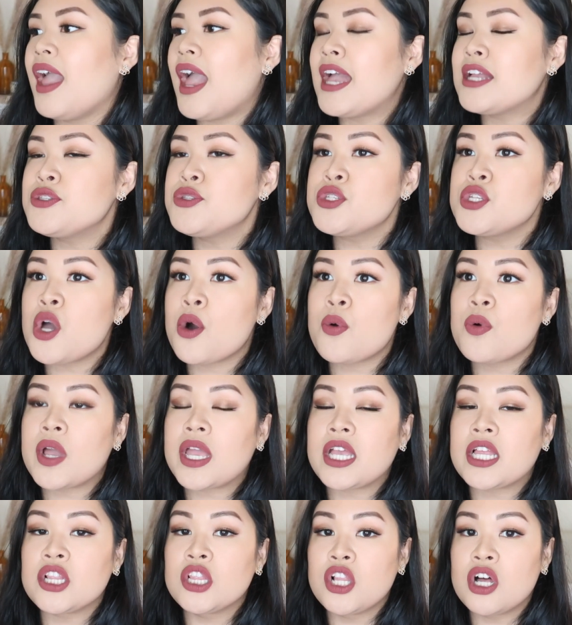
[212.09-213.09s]
And so
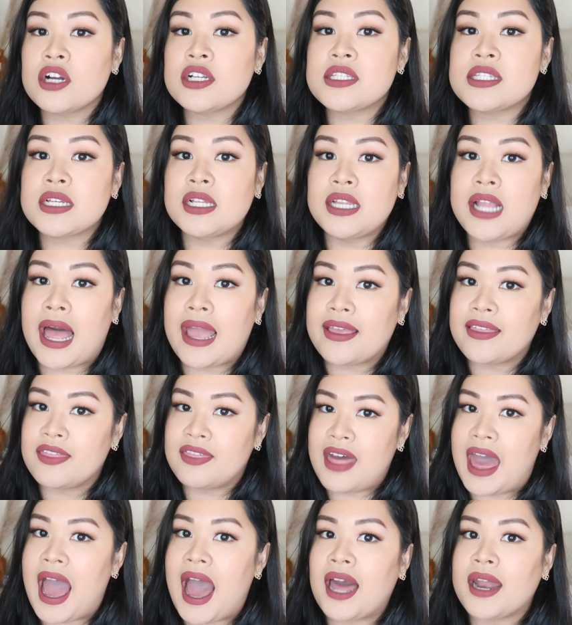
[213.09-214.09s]
it looked
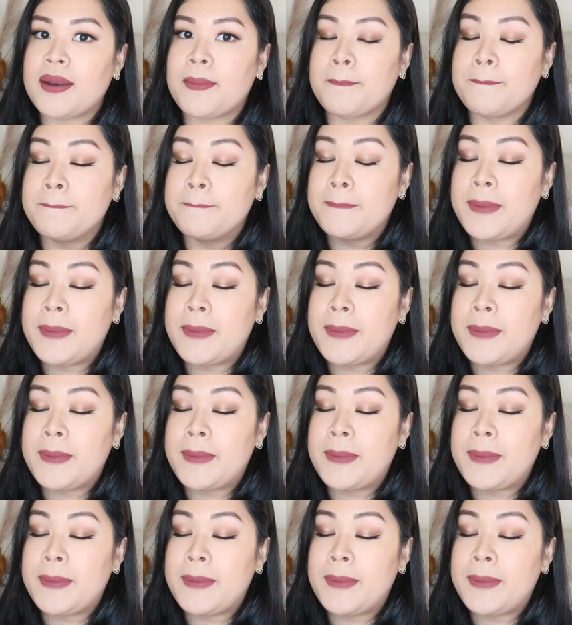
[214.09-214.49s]
like that,